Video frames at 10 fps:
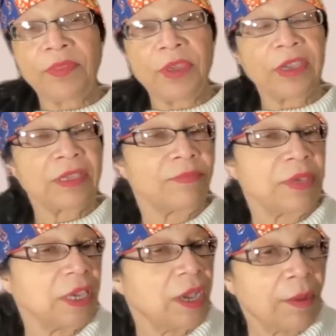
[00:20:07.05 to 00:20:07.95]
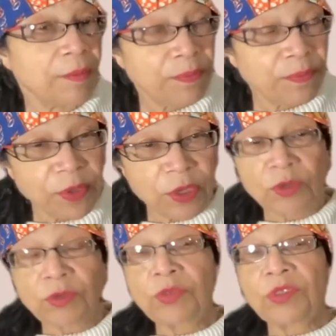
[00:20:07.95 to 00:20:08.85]
there can be
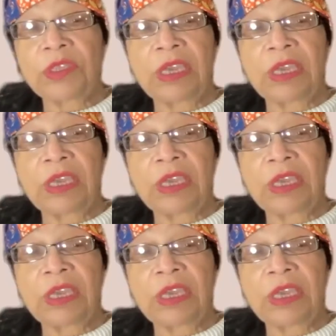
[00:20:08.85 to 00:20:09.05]
abuse,